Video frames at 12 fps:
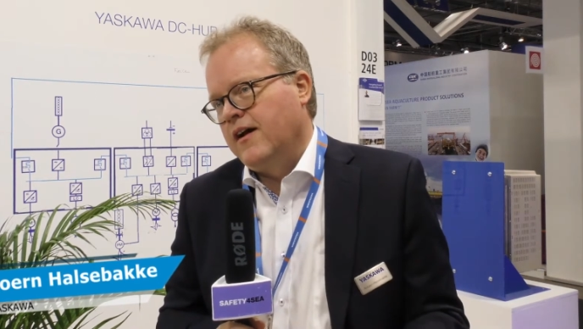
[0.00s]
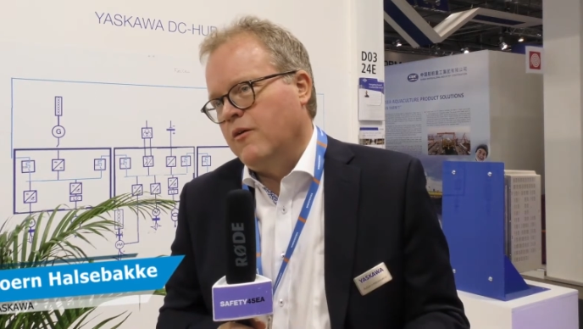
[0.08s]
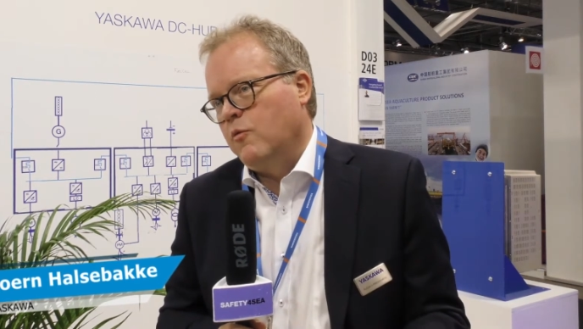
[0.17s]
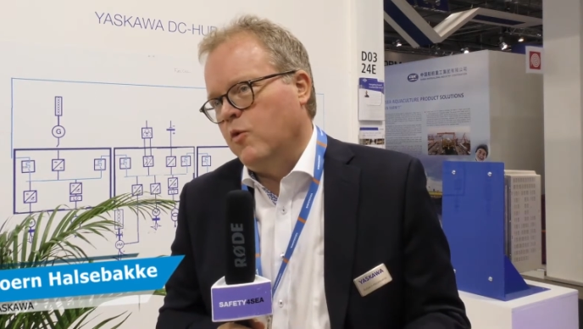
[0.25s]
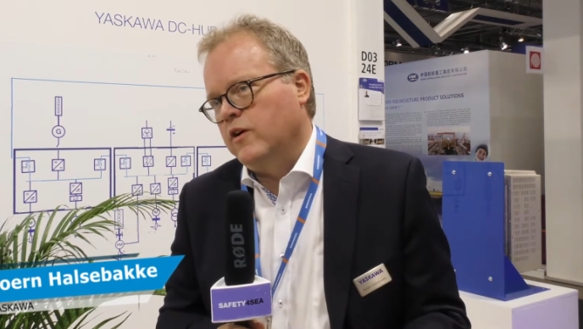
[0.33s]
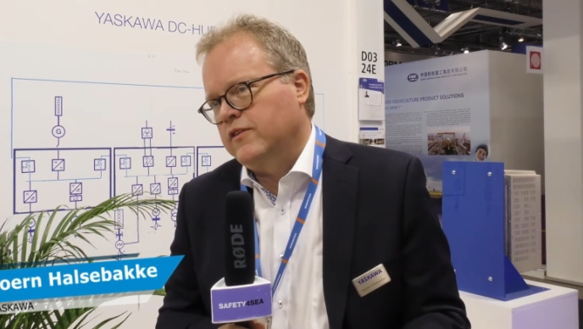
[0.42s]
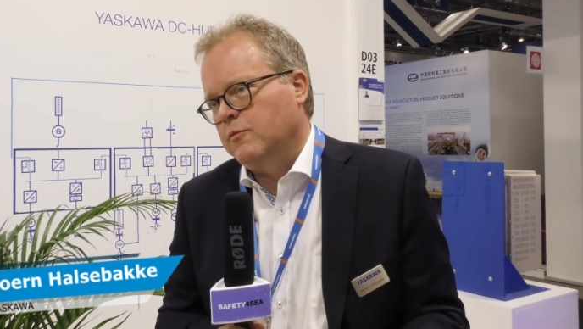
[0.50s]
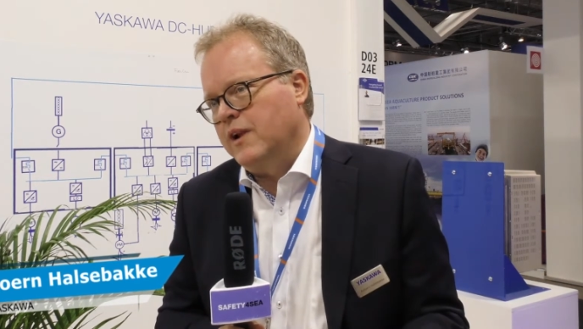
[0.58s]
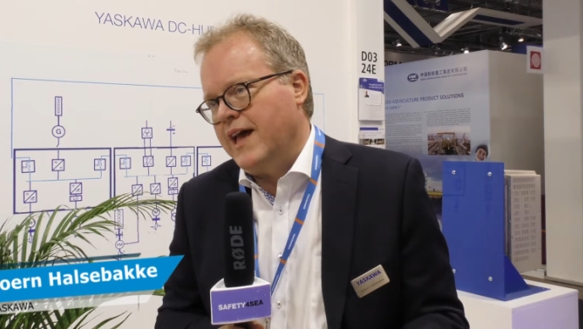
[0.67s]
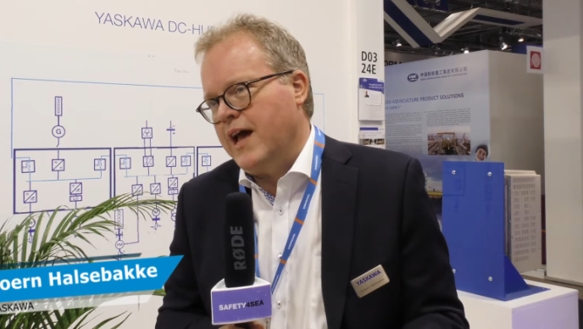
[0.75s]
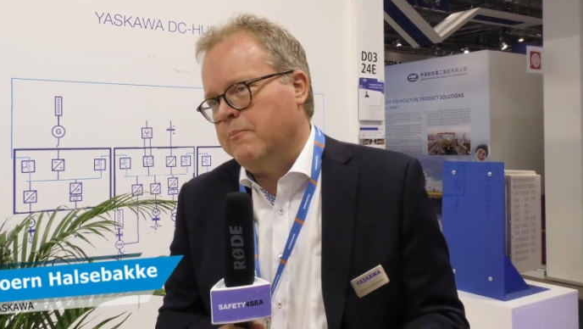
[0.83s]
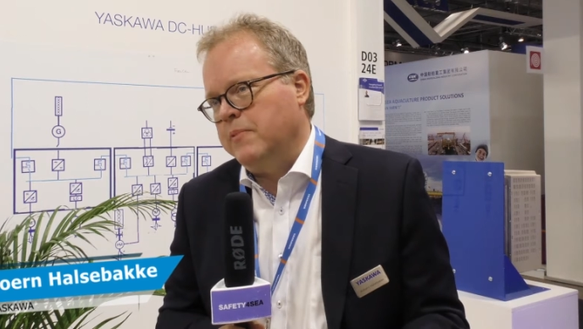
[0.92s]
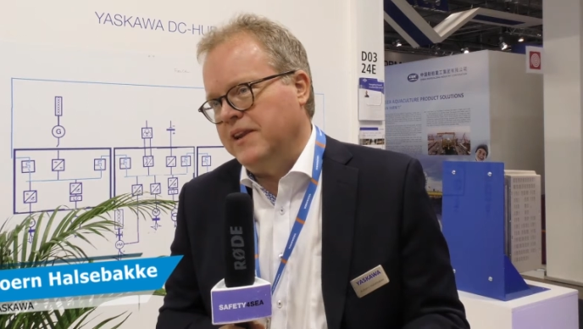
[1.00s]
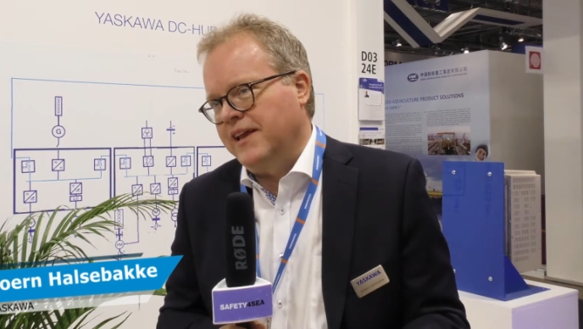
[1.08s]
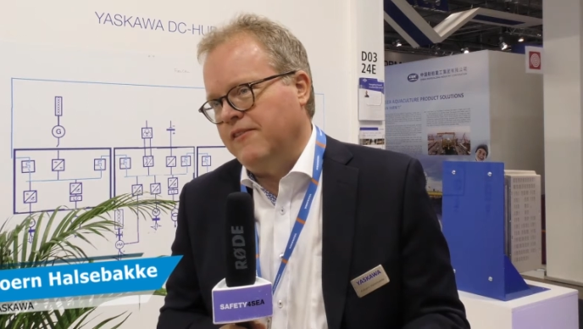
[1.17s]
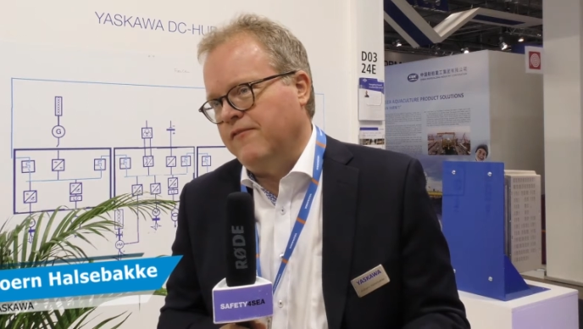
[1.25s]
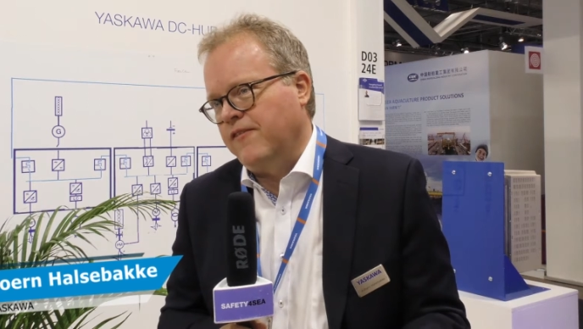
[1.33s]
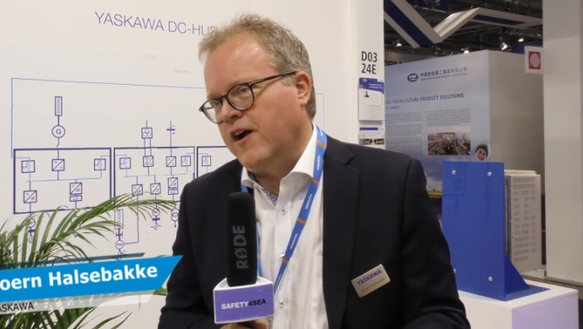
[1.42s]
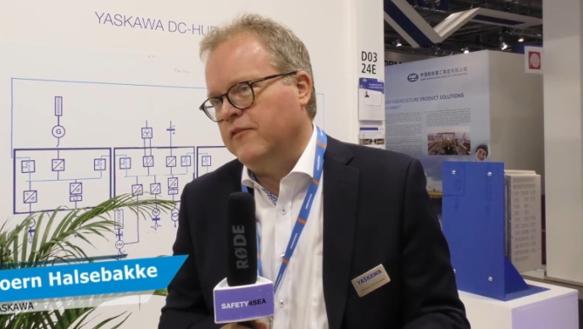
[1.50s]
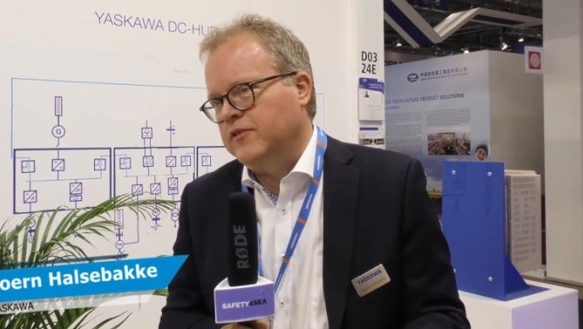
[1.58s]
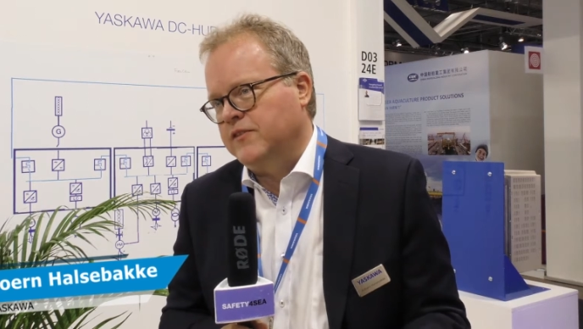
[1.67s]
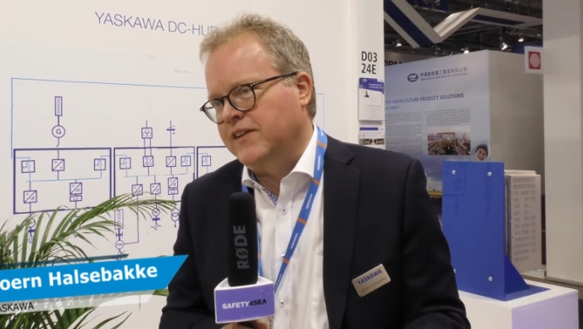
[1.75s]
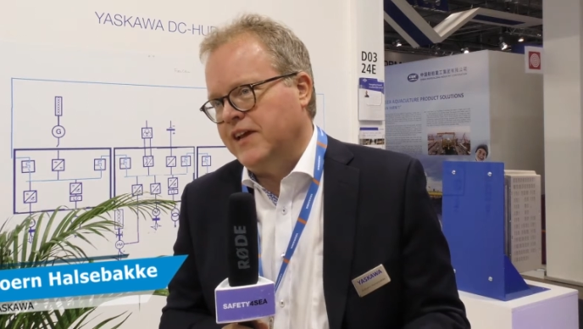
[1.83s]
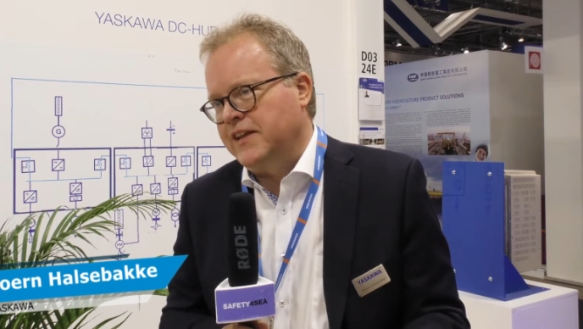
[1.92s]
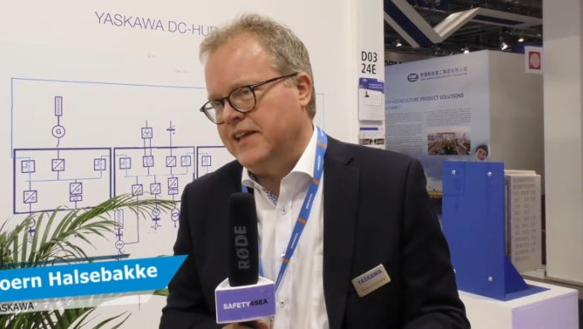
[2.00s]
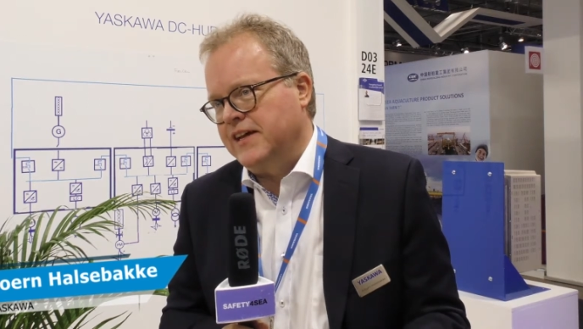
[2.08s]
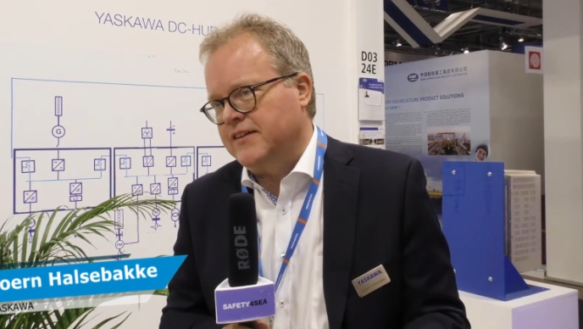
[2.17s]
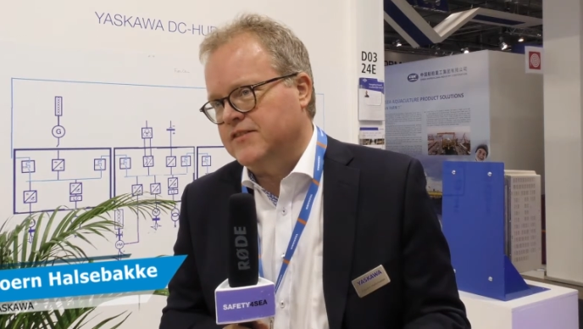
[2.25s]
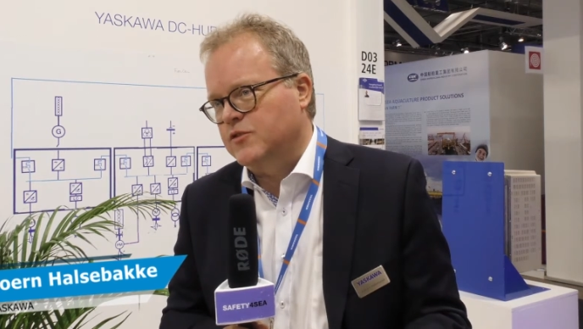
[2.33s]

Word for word: what will happen in five to 10 years?